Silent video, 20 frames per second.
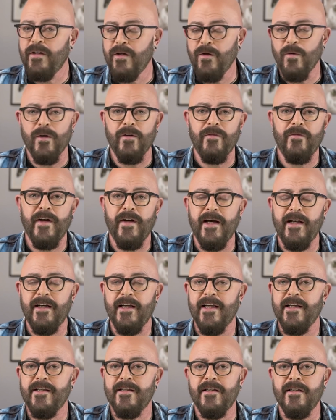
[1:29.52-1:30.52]
your vet
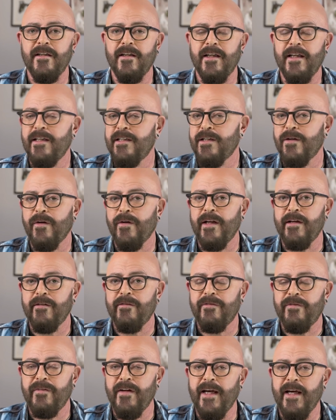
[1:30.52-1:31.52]
is an integrative
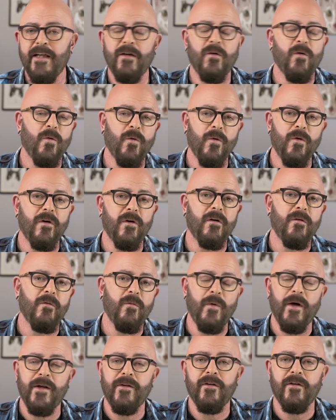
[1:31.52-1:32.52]
vet or
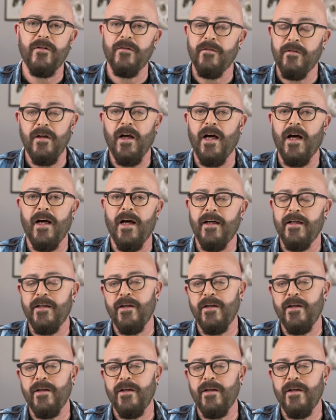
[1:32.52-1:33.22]
whether not,